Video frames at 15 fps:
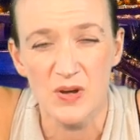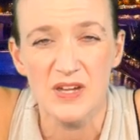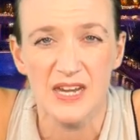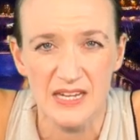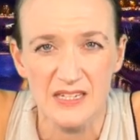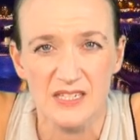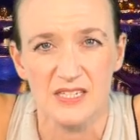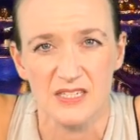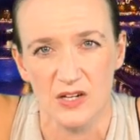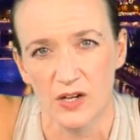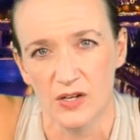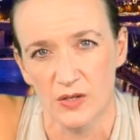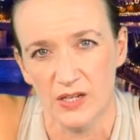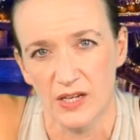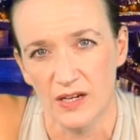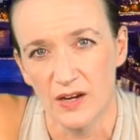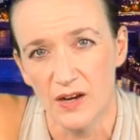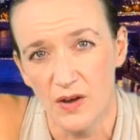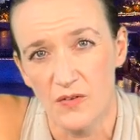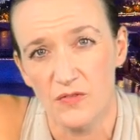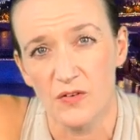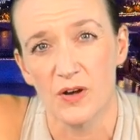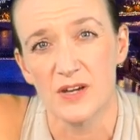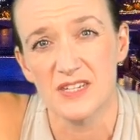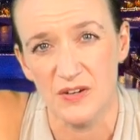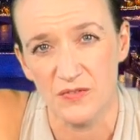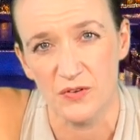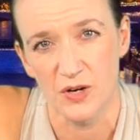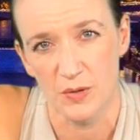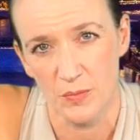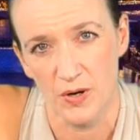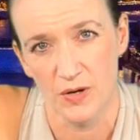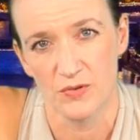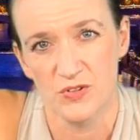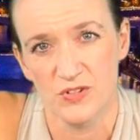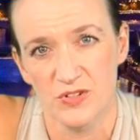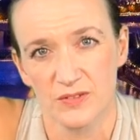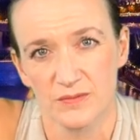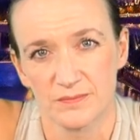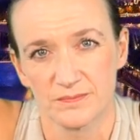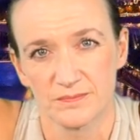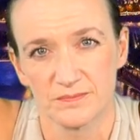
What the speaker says: And we need to start looking for a different approach.